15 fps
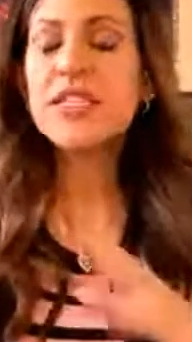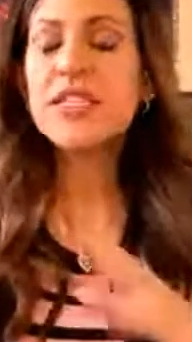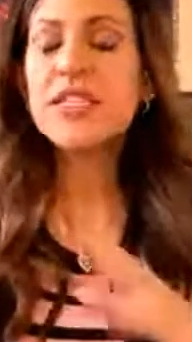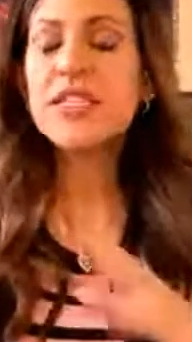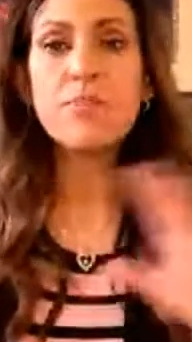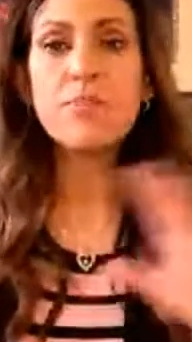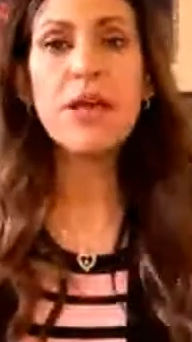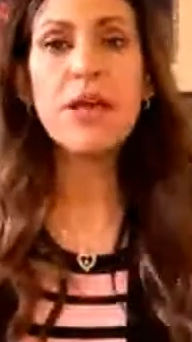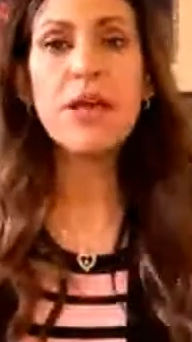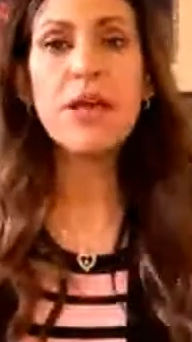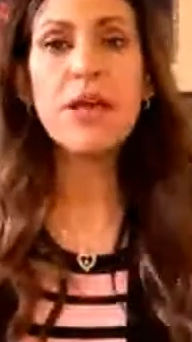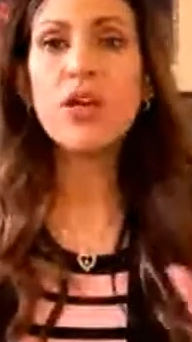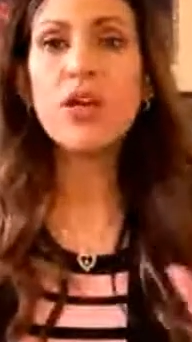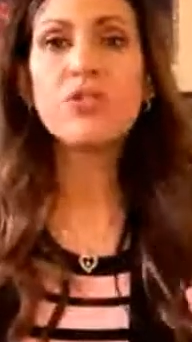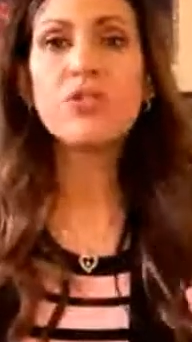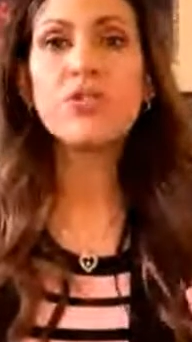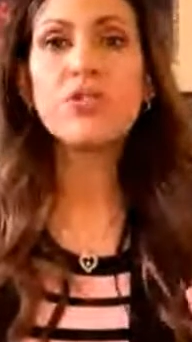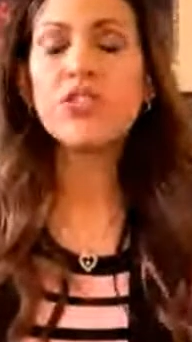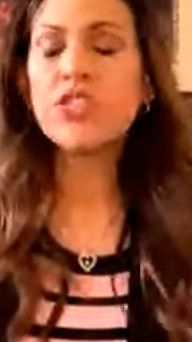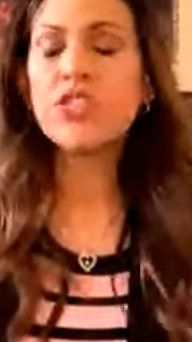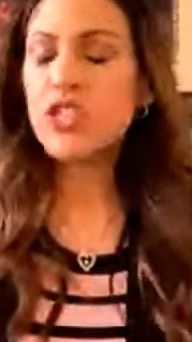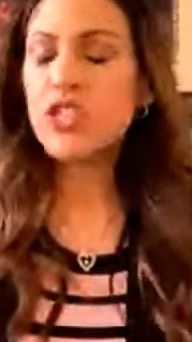Doesn't matter what you're dealing
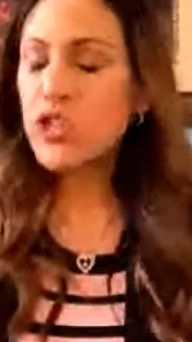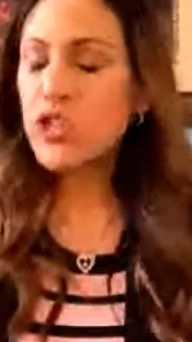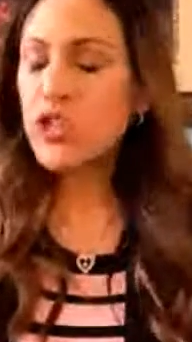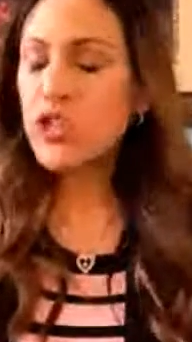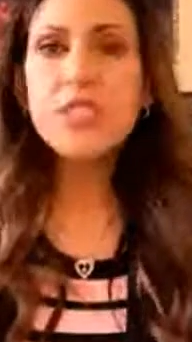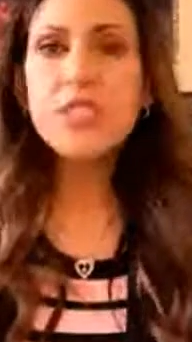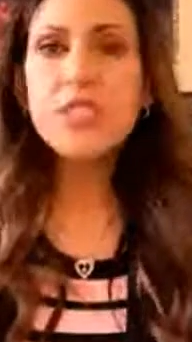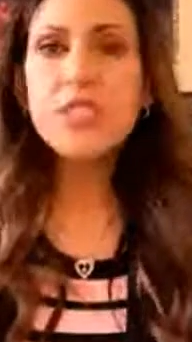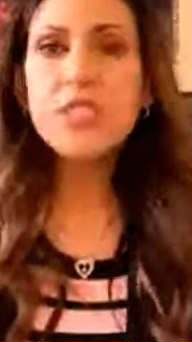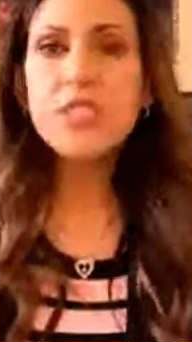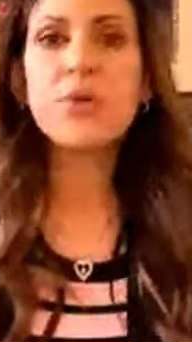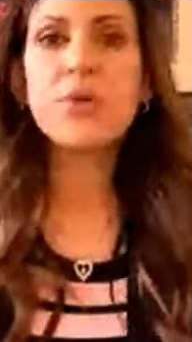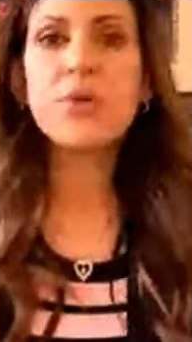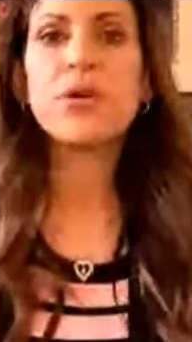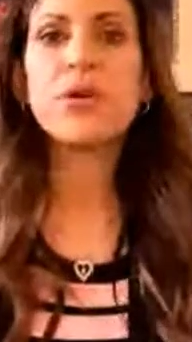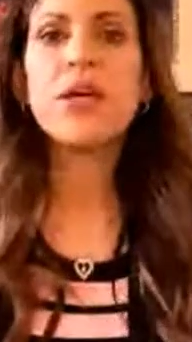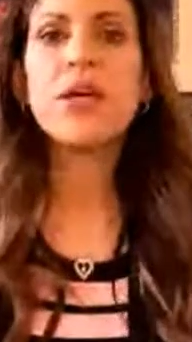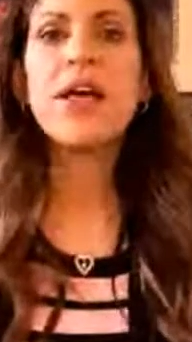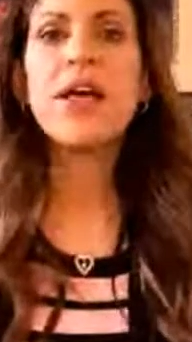with, just humans in general.